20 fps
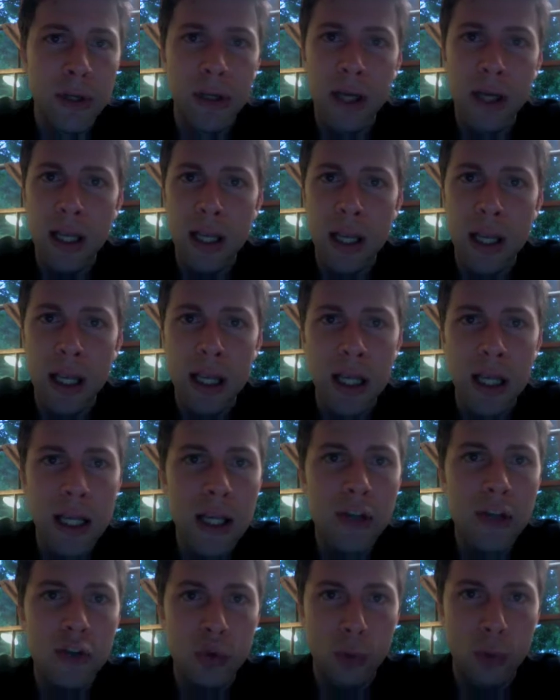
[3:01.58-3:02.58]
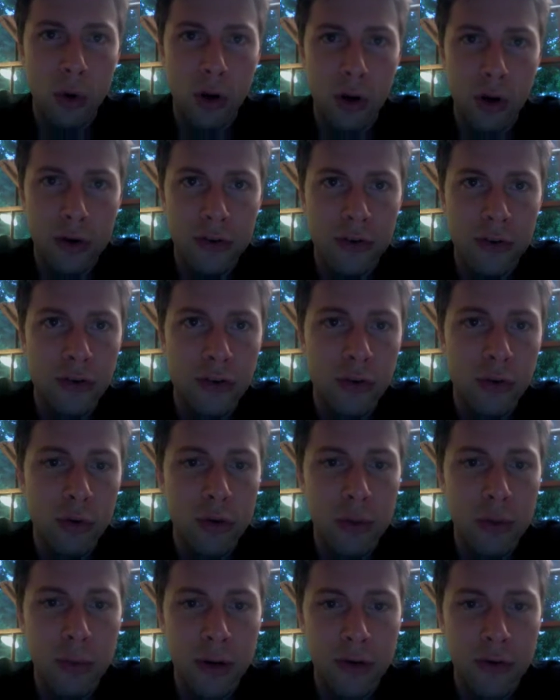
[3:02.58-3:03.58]
linking each work to 2 of the
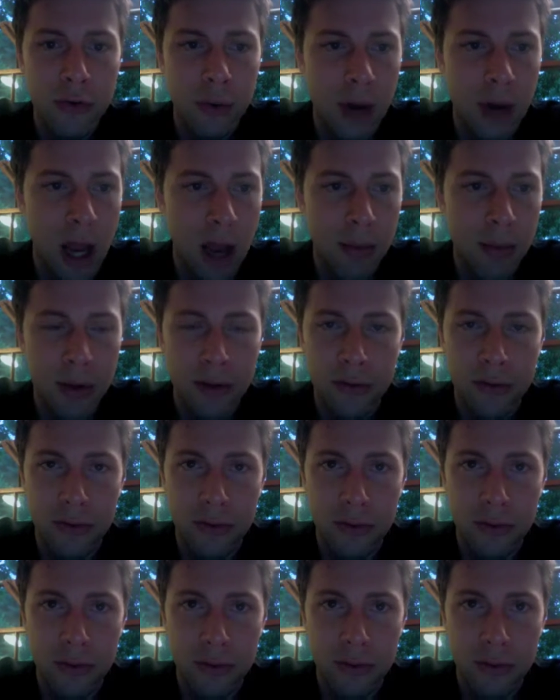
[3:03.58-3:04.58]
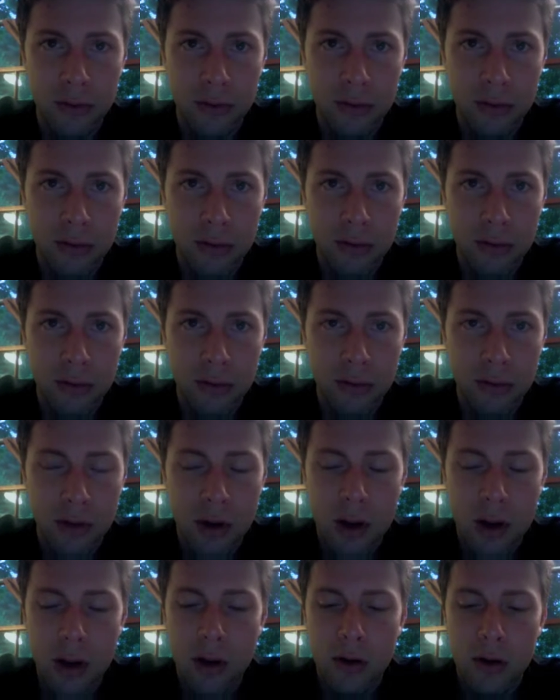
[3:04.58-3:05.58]
Metro habits.
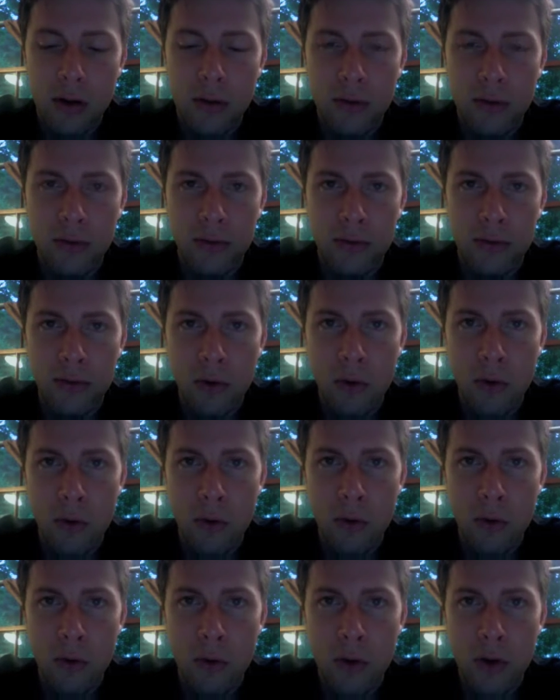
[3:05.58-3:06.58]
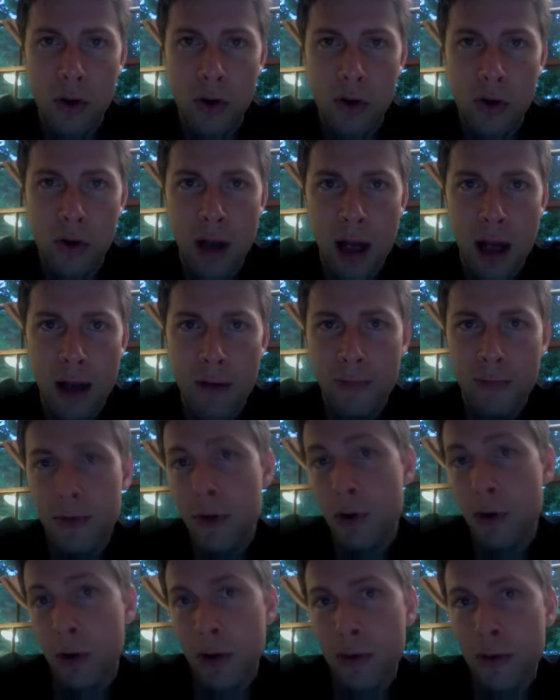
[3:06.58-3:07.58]
So you'll have,
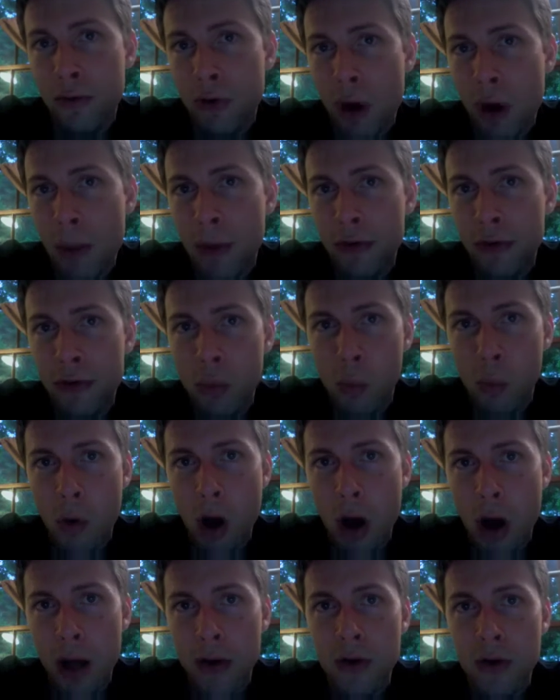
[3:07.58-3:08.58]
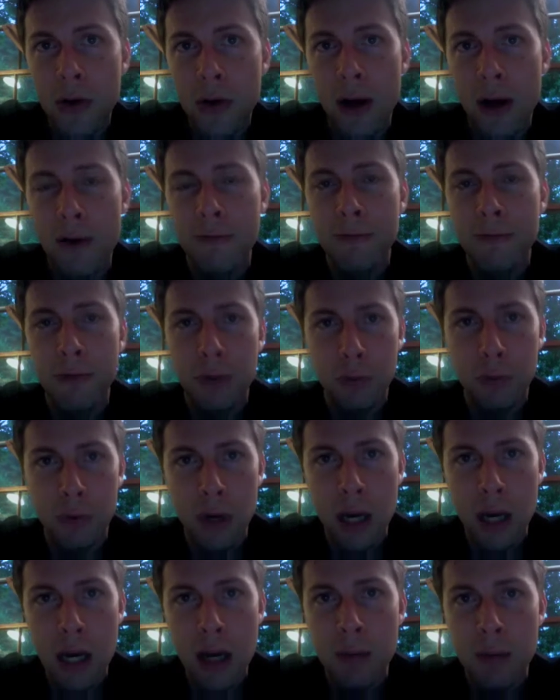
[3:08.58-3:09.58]
in trimester 1, you'll have
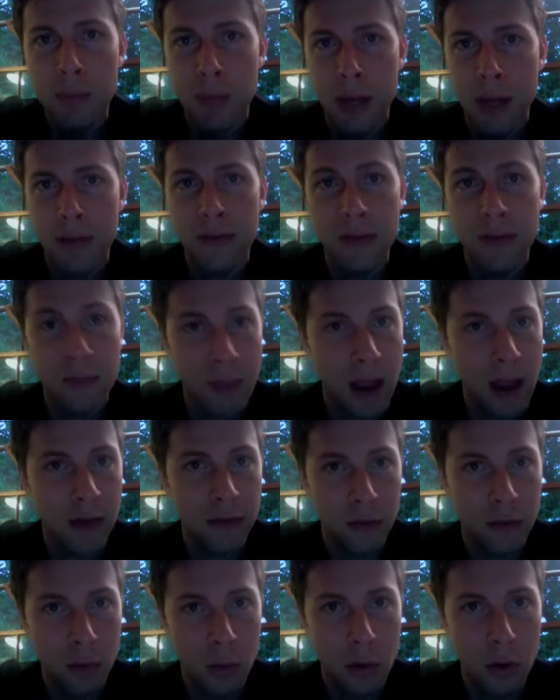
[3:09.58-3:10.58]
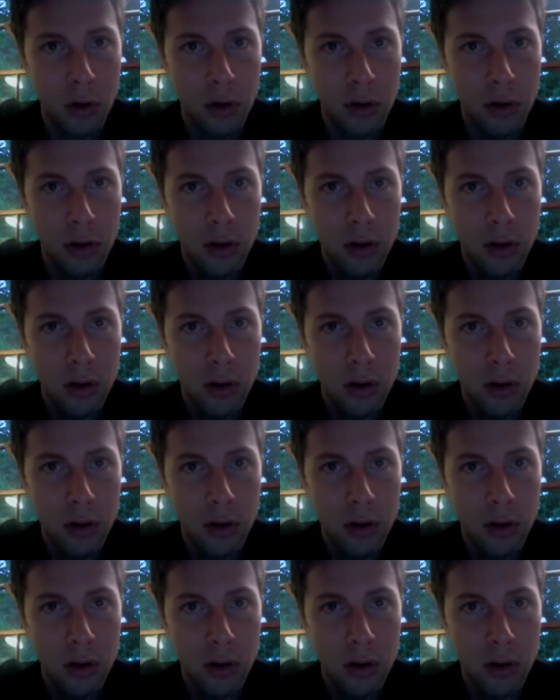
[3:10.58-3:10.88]
3 pieces of mastery work,